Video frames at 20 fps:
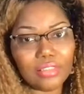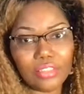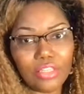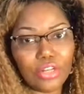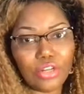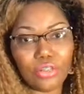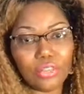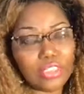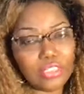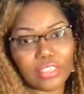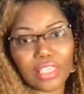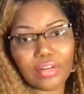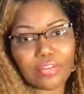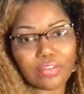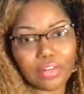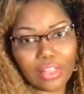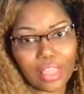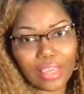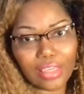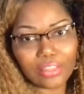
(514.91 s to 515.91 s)

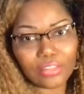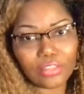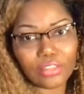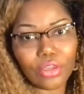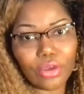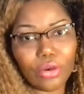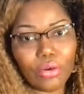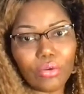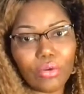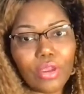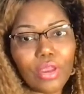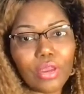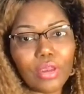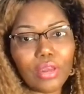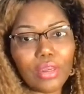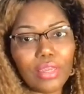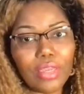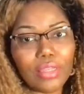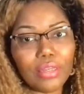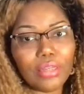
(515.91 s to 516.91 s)
decentralized. So
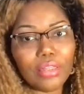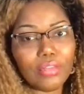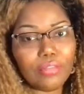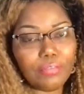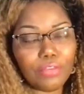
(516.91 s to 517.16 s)
in the